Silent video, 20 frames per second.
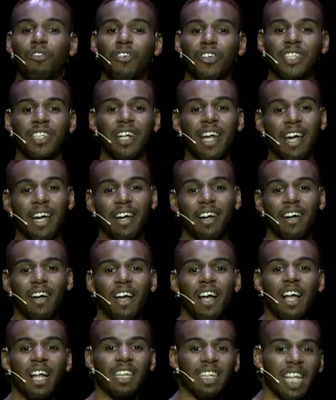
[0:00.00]
all for today.
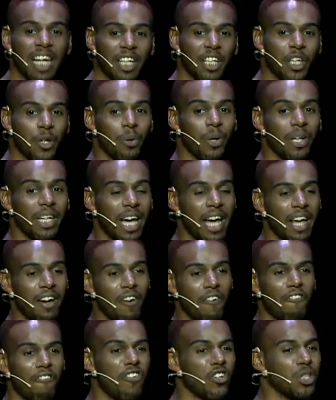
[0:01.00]
Thank you
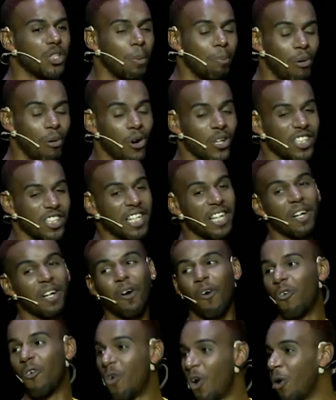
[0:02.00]
again for
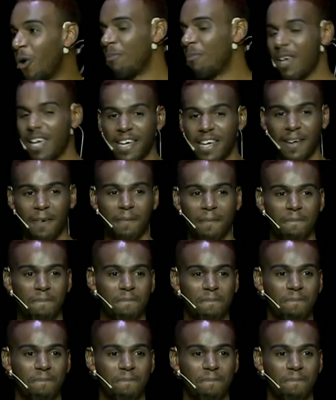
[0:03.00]
supporting Realme.